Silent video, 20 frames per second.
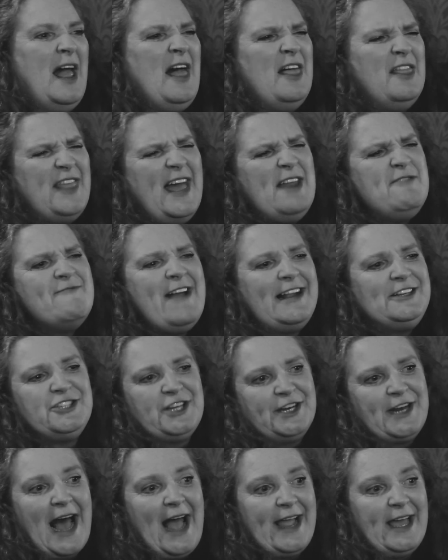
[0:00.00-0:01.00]
Then Reg
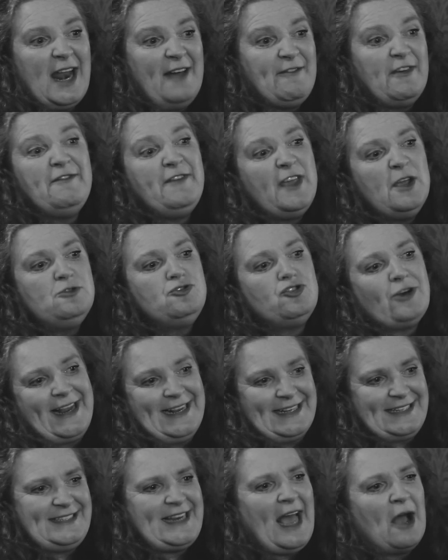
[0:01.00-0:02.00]
and I'll have a few
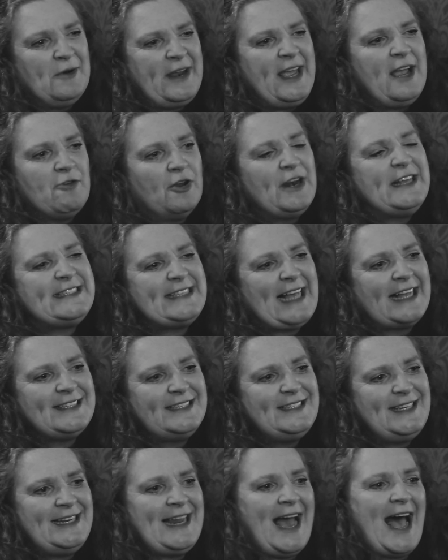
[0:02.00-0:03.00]
drinks down here on a
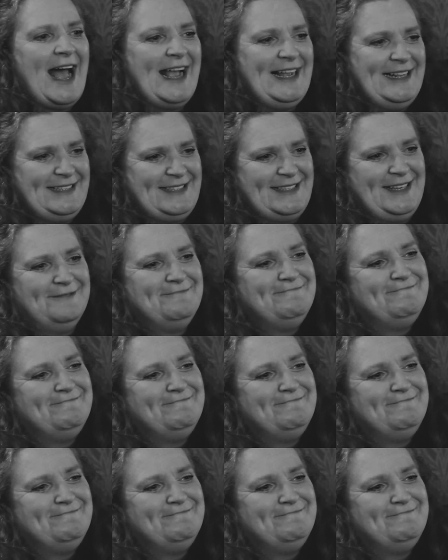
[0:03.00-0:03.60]
Saturday night.